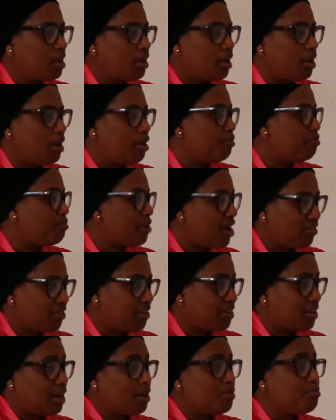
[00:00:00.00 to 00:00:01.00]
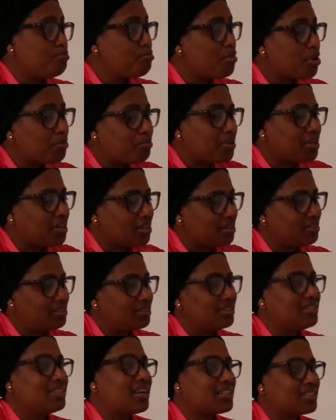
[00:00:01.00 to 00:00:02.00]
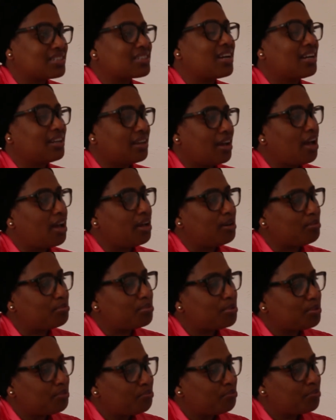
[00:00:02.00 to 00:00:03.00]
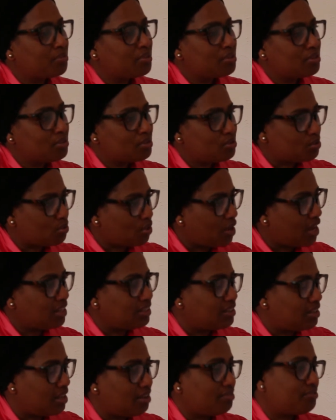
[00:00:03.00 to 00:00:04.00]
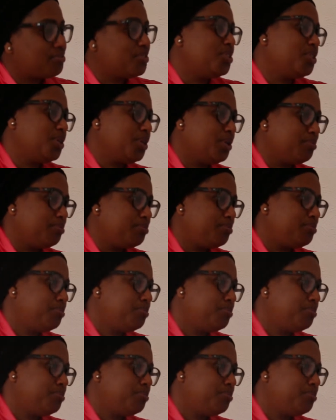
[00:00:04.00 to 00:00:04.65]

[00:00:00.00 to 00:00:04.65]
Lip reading: marry that, maybe that can help to end FGM.